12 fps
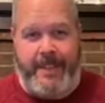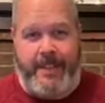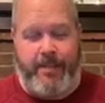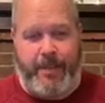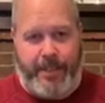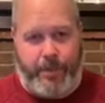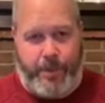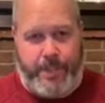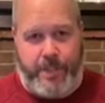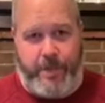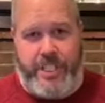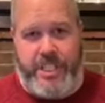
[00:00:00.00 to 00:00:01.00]
but there
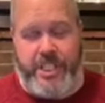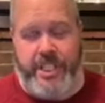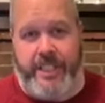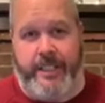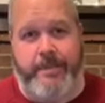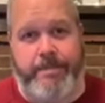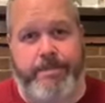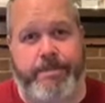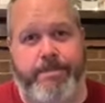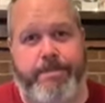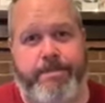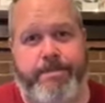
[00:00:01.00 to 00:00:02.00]
was no engine in
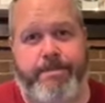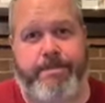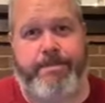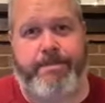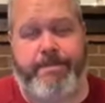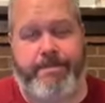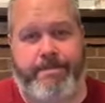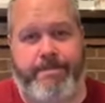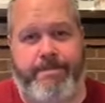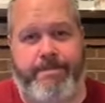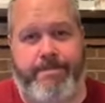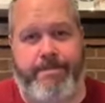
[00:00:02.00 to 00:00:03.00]
it,
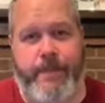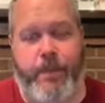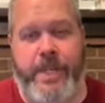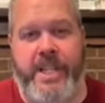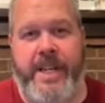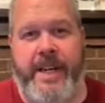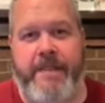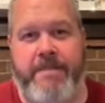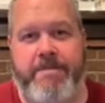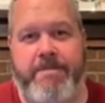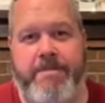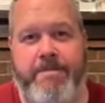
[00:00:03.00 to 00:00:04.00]
what do you got?
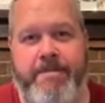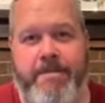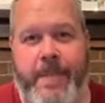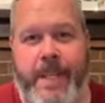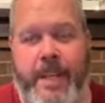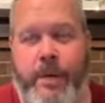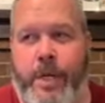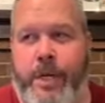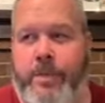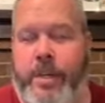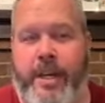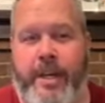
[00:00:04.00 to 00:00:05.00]

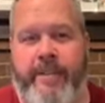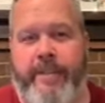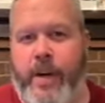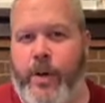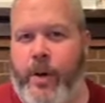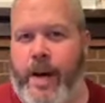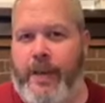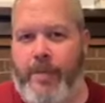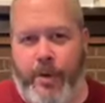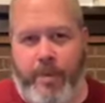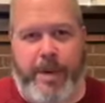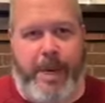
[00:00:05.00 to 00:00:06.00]
Well, you got a photo
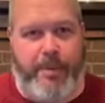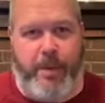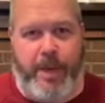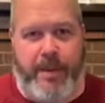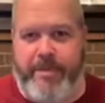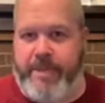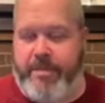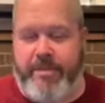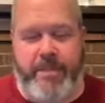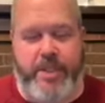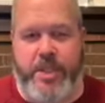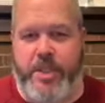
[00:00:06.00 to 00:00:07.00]
op or a paperweight.
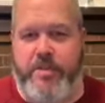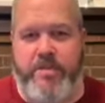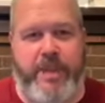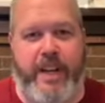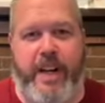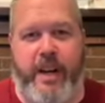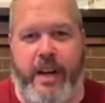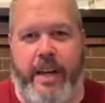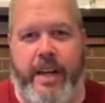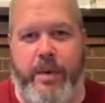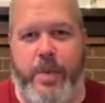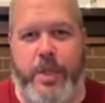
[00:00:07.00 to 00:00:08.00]
Just figure out
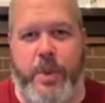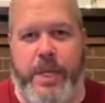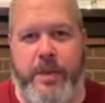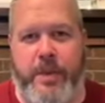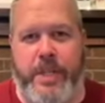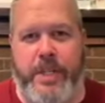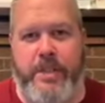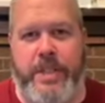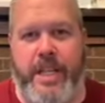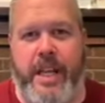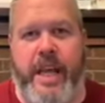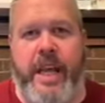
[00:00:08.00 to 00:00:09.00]
which way you want to use
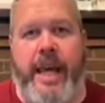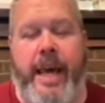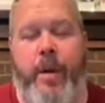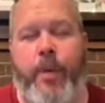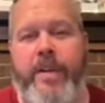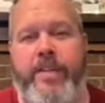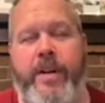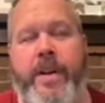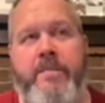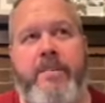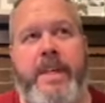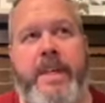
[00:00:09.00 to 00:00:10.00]
it.
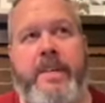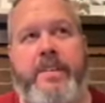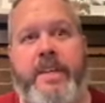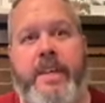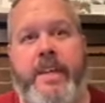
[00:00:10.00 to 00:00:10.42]
However, if